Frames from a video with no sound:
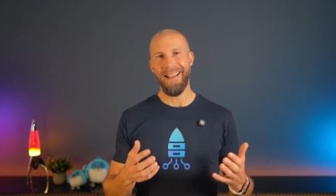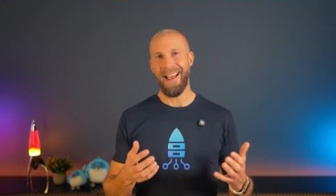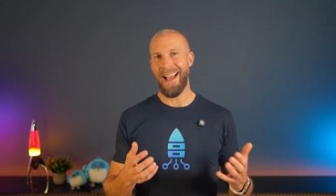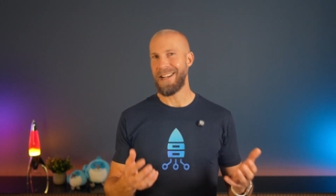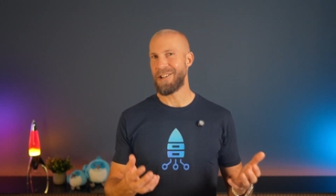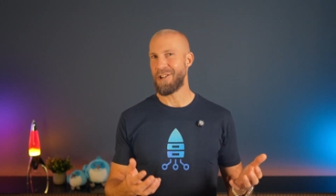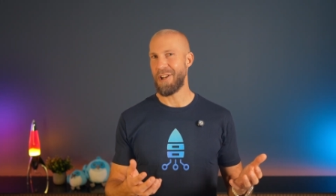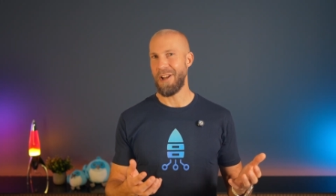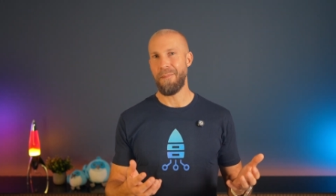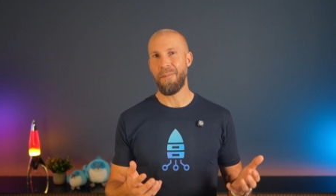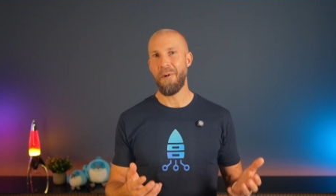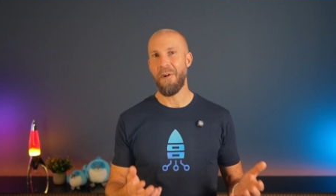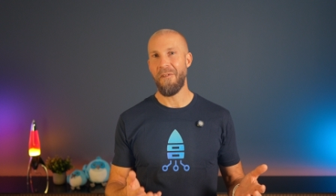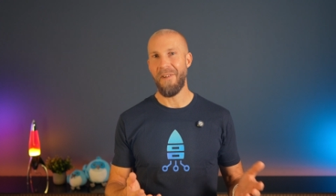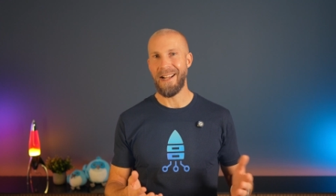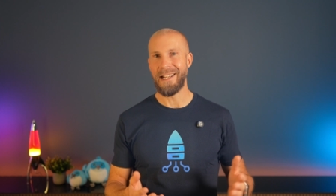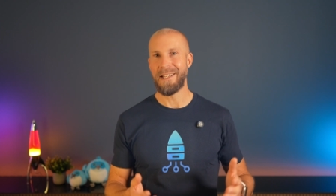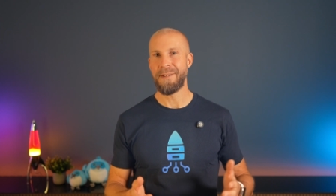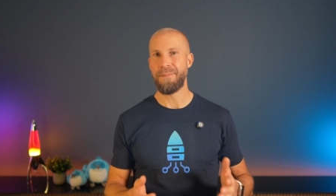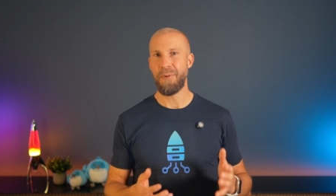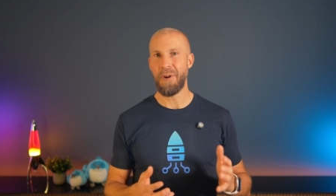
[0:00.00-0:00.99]
actually
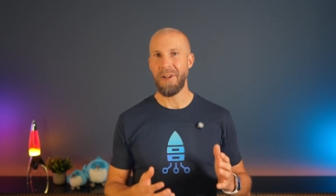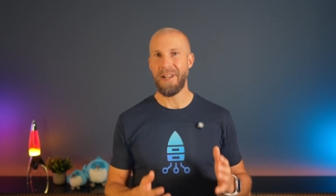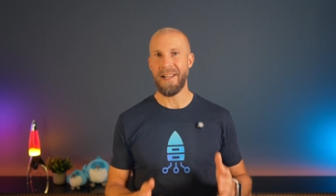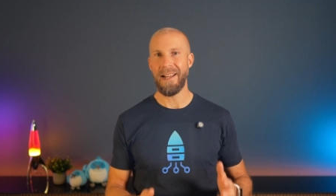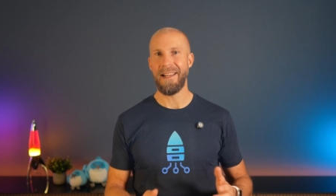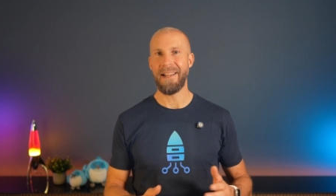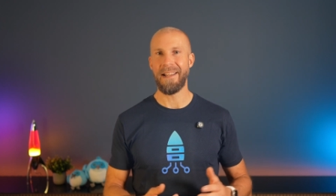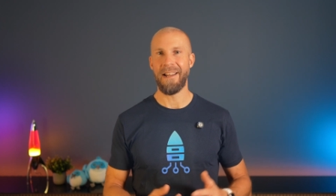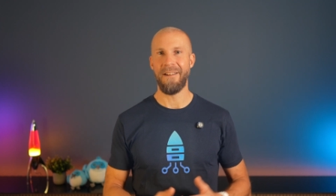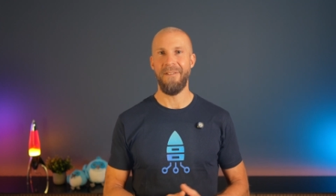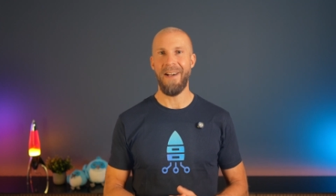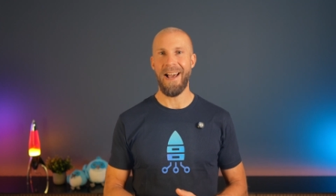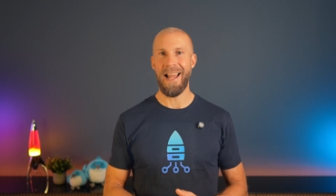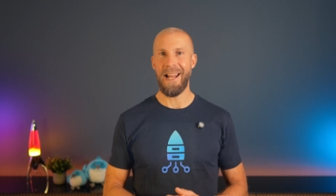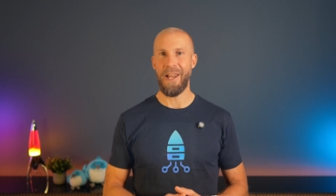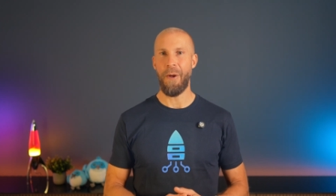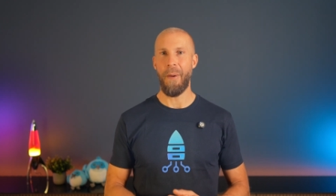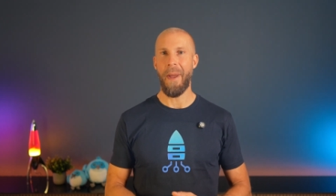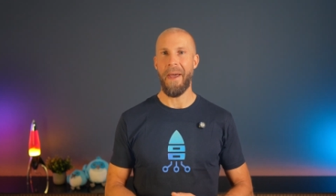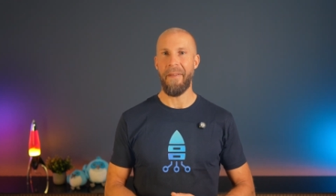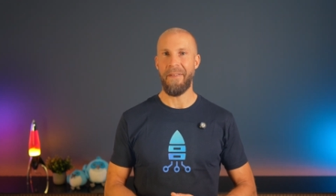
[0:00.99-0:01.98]
provides pretty little
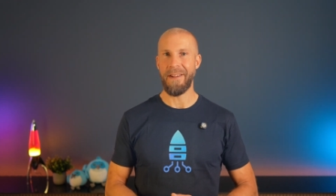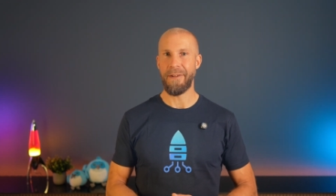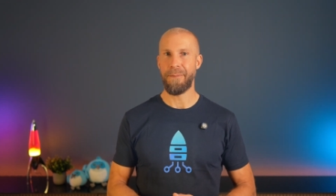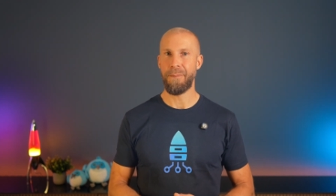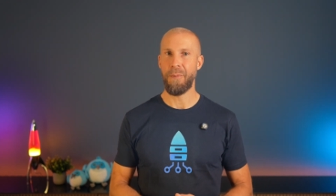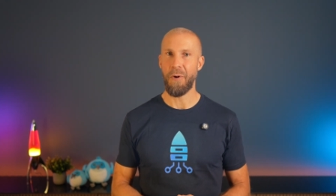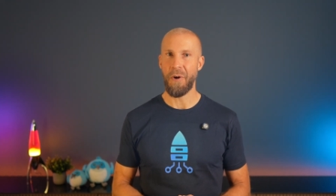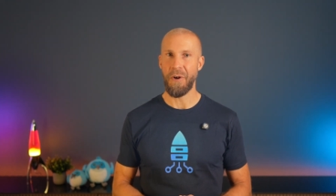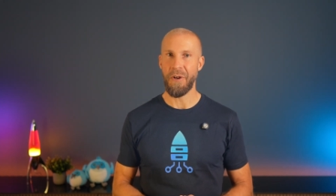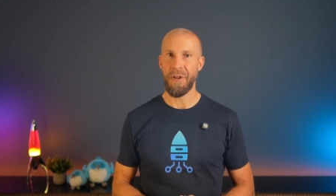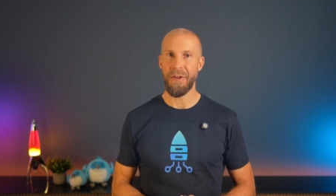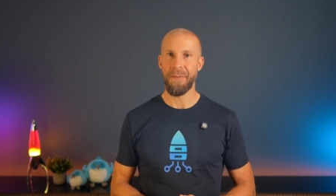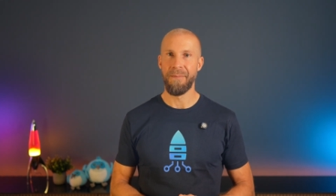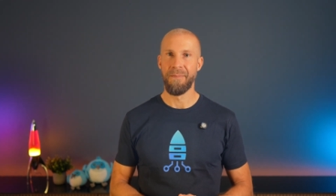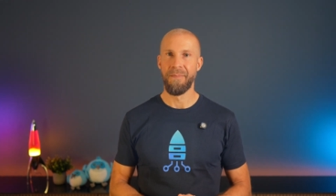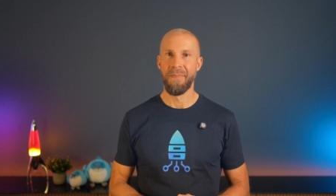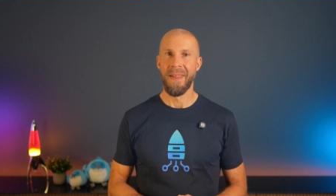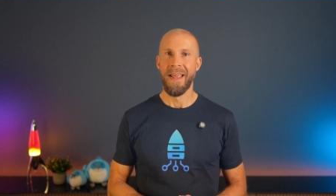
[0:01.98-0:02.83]
value at this point.